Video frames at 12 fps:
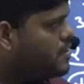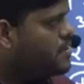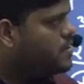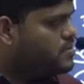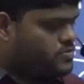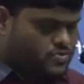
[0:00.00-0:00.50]

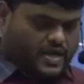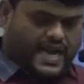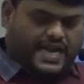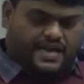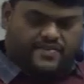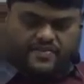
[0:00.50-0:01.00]
So
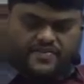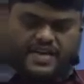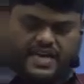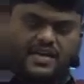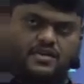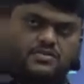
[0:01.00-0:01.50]
anyway, we
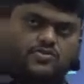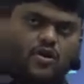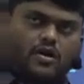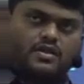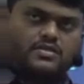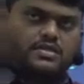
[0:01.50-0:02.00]
can solve
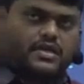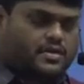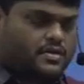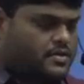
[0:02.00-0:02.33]
this thing.